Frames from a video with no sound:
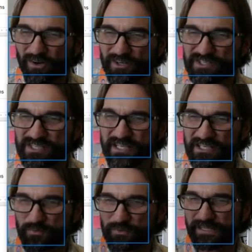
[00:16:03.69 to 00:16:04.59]
or
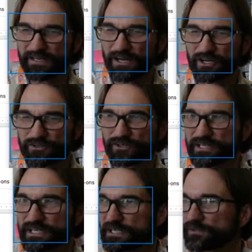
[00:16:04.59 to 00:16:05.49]
cities within
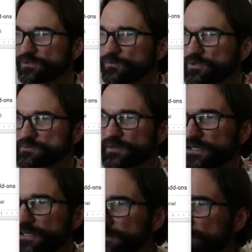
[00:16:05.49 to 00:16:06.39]
underneath. Where's my
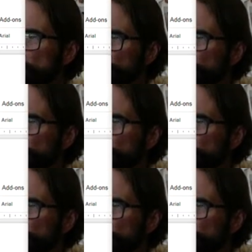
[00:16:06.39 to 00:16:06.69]
hand using